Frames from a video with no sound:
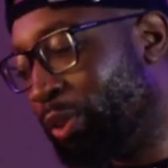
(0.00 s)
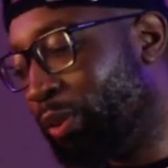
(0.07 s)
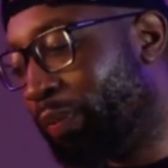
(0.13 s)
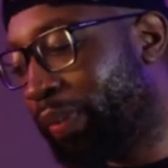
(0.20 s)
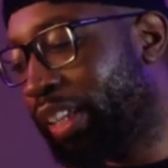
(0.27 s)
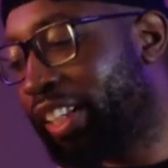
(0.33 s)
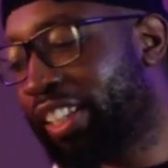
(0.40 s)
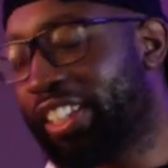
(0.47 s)
new
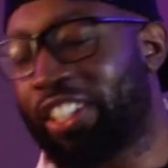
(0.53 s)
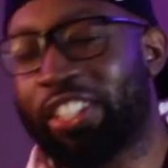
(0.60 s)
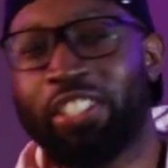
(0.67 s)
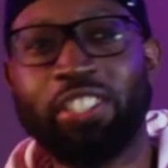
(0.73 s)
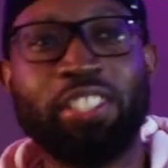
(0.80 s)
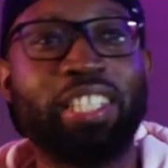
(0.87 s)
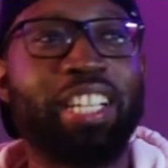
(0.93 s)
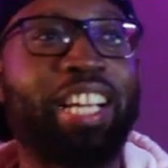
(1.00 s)

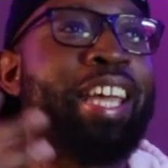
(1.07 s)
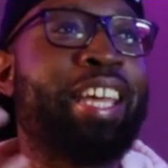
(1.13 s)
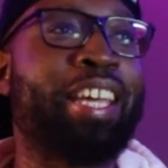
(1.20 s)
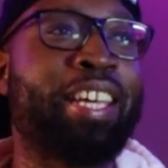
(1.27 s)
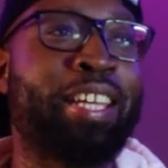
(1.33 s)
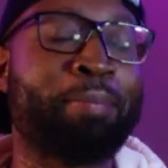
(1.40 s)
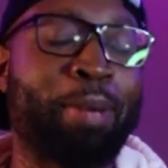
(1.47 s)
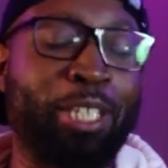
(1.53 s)
video
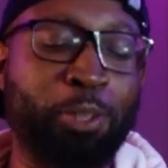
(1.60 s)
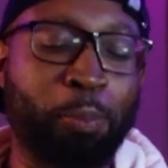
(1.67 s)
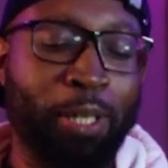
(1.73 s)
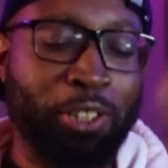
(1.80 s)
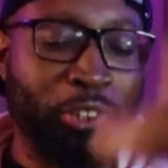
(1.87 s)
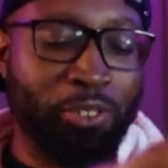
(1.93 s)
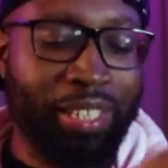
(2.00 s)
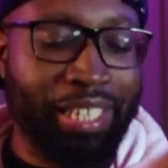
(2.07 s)
and my
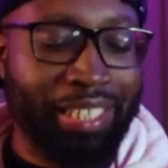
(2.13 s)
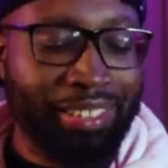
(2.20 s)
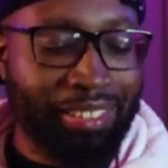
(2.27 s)
special guest.